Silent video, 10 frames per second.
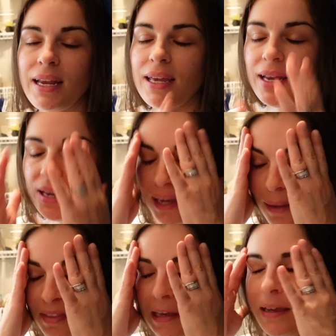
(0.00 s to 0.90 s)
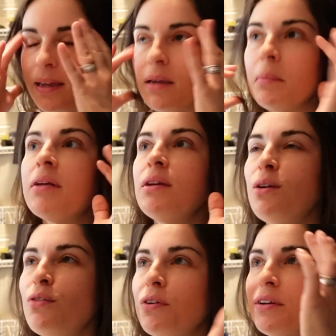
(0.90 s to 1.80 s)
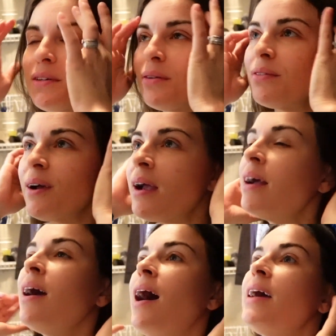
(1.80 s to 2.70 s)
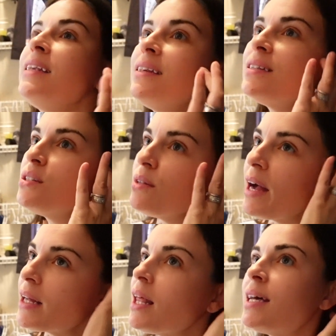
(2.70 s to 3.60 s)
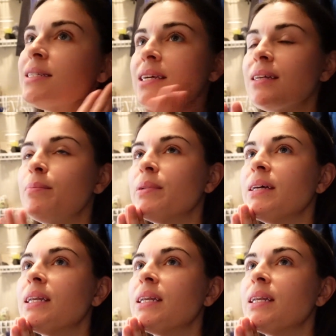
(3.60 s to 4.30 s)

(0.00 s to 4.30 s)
and I kept thinking about it over and over. I need to do that closet, but